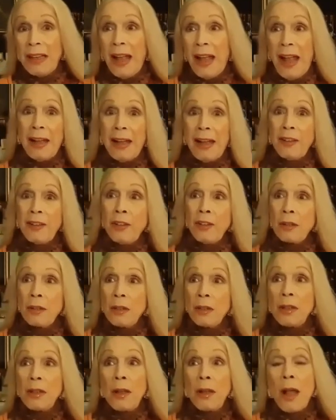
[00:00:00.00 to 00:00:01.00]
And
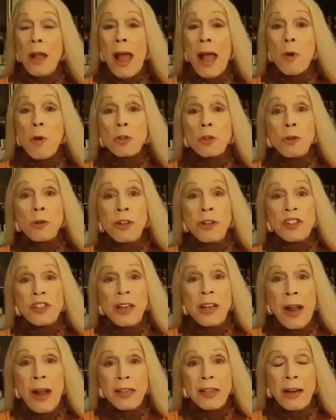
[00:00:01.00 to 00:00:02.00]
I'm also going to
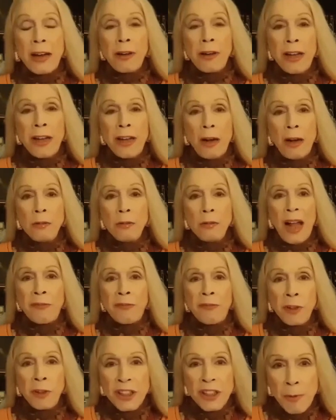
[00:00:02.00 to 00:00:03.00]
say right here and now, I
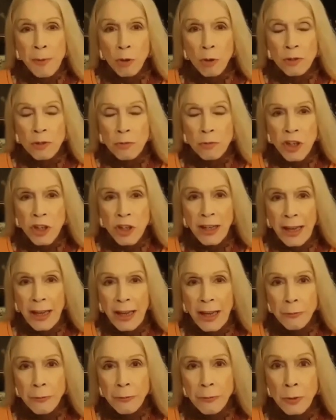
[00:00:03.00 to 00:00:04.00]
fully support
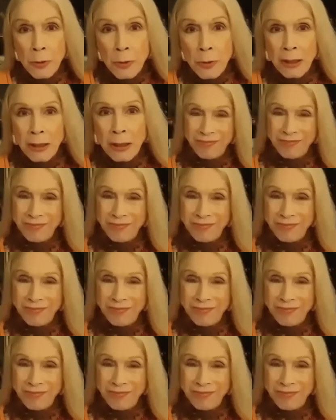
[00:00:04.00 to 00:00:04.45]
J.K. Rowling.